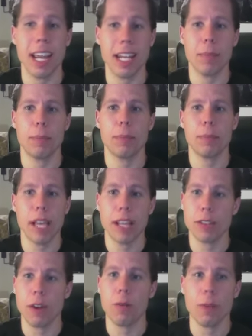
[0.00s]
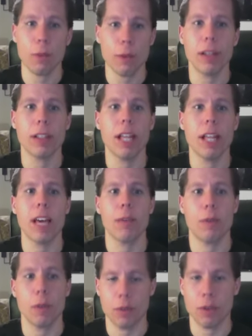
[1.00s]
and it plays off of real life,
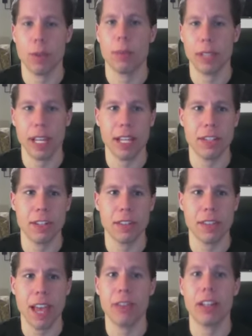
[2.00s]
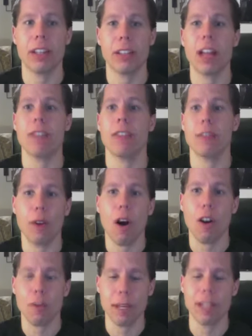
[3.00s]
where Triple H is having a lot of
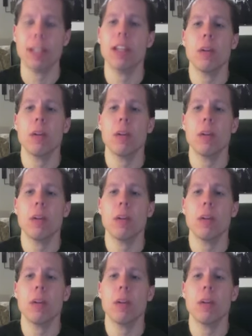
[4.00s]
involvement